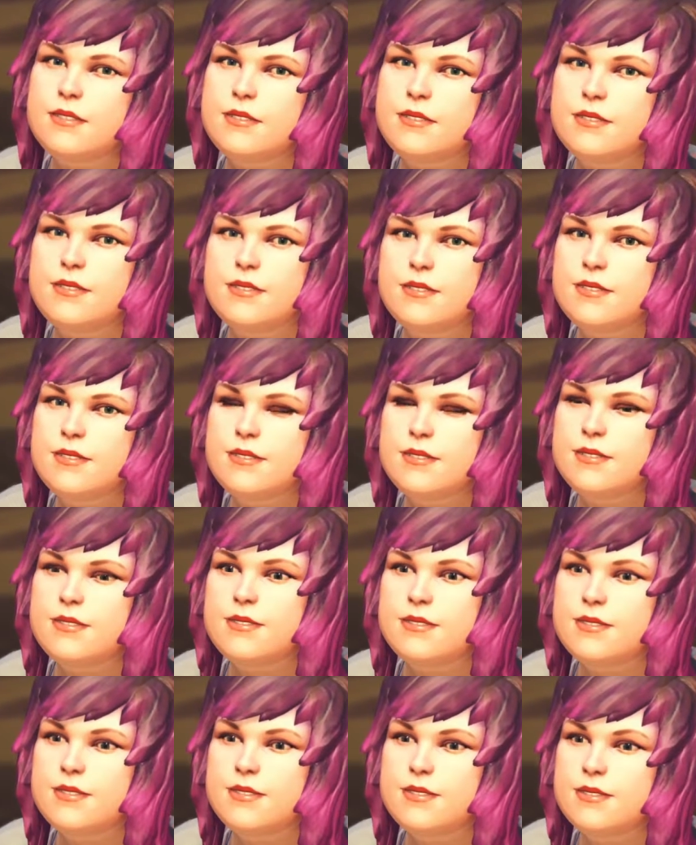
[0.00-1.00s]

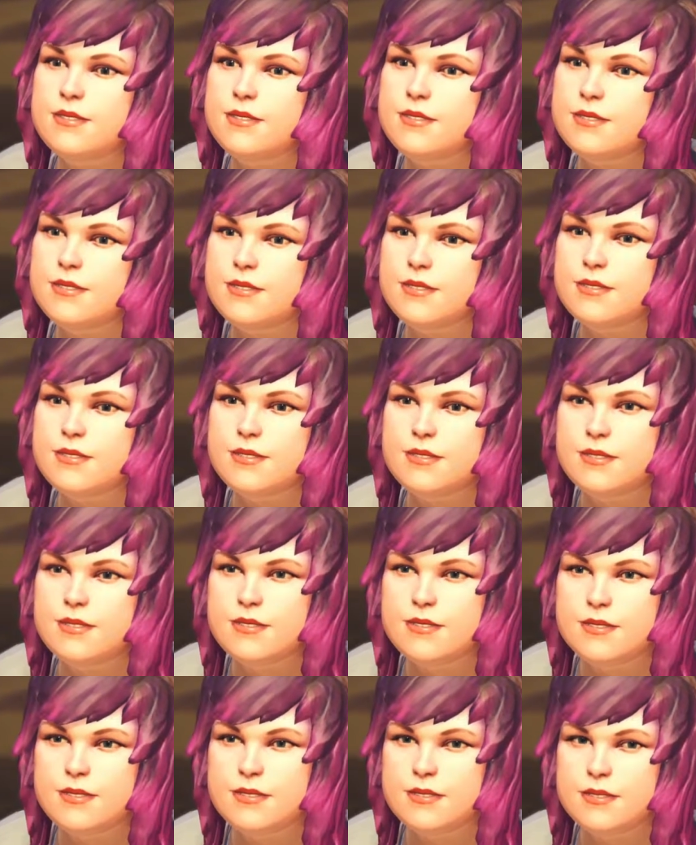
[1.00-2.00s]

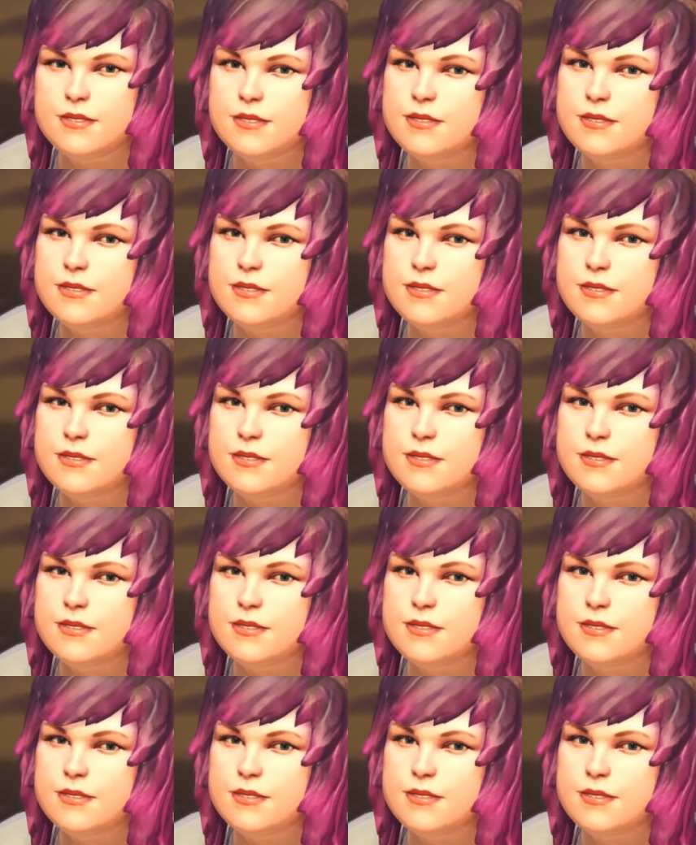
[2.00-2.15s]
(no one is talking)